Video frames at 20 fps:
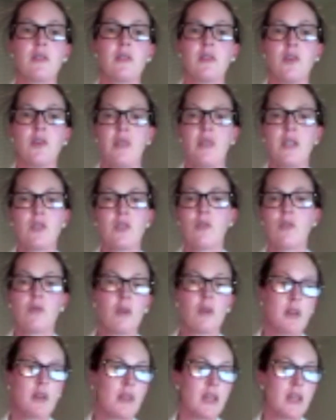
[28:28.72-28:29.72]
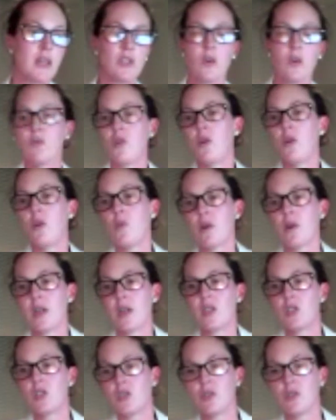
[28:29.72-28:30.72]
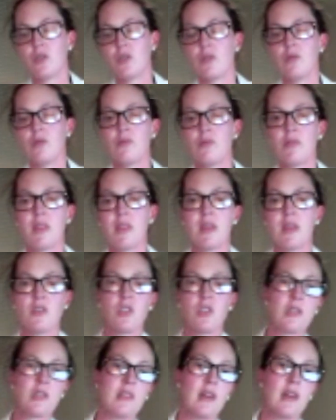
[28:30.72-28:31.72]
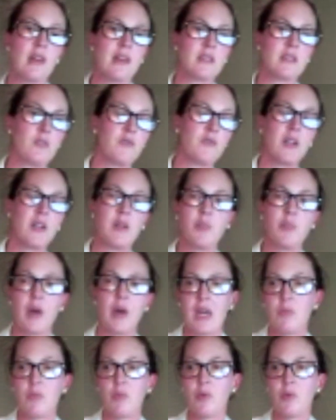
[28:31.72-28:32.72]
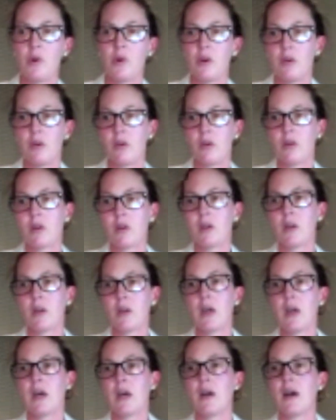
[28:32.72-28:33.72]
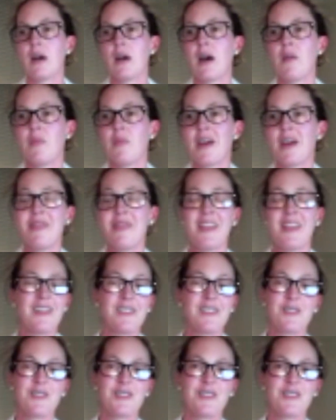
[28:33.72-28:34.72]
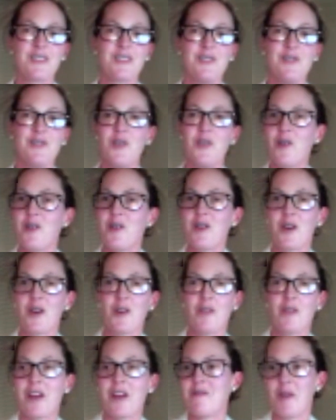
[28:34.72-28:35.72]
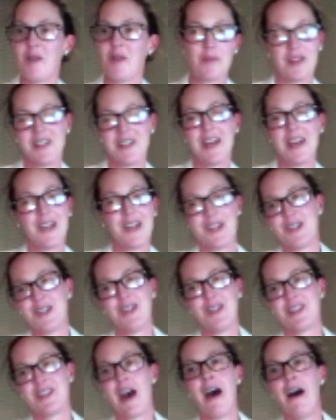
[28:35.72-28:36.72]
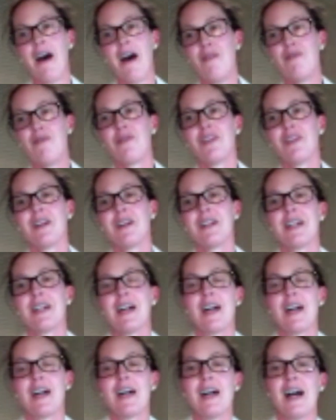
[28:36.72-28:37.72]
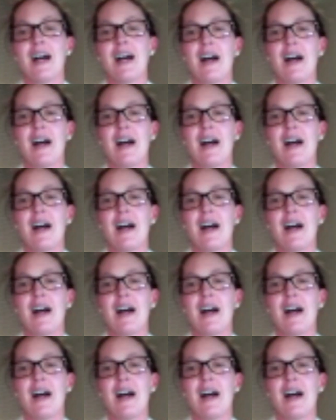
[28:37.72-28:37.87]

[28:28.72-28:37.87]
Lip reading: you know, they don't know what I do, they're just there to fill in paperwork, and that's not a great reputation to have. And